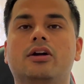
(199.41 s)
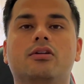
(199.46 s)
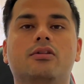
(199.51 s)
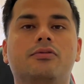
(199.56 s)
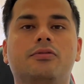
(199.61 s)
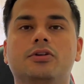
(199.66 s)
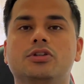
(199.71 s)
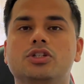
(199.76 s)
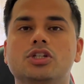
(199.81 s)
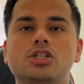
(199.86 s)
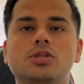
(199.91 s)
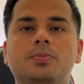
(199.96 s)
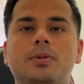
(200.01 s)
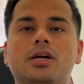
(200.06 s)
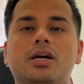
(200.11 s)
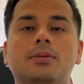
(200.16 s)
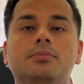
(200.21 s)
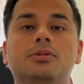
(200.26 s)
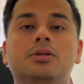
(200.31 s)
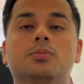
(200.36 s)
or if you just pick
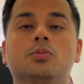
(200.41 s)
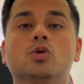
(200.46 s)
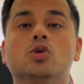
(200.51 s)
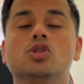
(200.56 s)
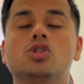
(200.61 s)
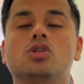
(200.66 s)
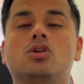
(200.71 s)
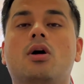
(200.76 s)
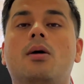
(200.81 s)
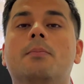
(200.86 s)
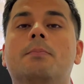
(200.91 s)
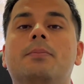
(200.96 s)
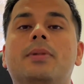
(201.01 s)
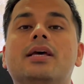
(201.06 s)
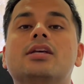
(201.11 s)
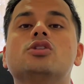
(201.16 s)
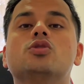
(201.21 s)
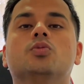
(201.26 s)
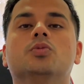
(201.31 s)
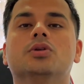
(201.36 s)
up the most
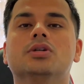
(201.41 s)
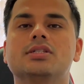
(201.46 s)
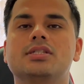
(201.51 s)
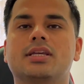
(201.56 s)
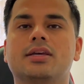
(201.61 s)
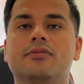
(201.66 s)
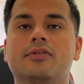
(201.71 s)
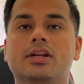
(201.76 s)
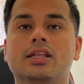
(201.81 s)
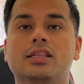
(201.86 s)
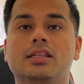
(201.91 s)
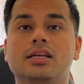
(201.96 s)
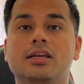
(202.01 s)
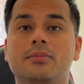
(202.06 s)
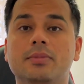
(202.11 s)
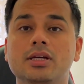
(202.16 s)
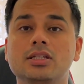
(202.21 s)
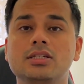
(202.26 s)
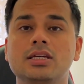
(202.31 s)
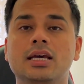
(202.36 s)
complex words given in the
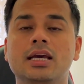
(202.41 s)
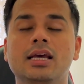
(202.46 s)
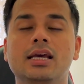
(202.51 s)
image,